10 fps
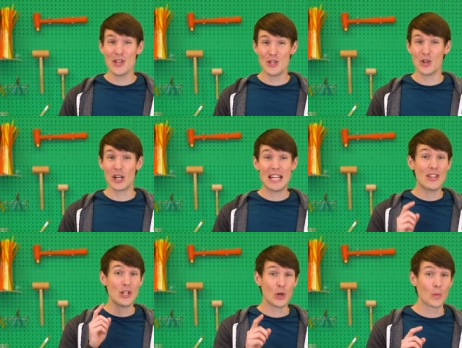the journey
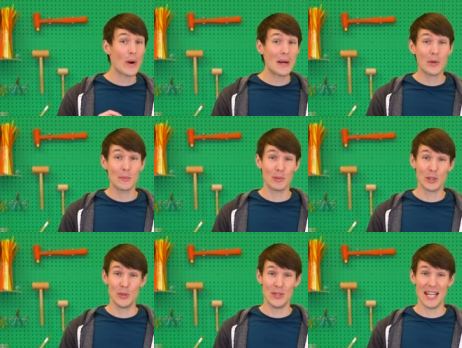that your wayward
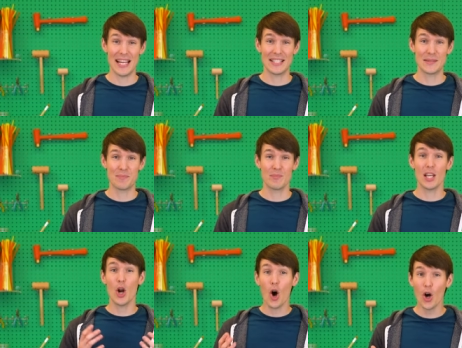balloon takes,
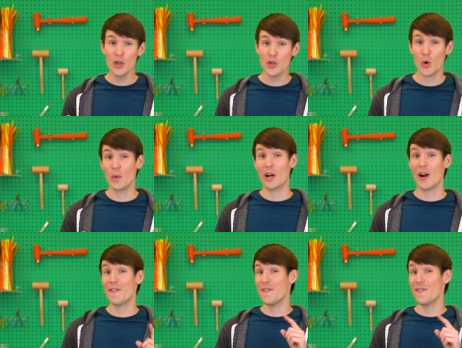and also where our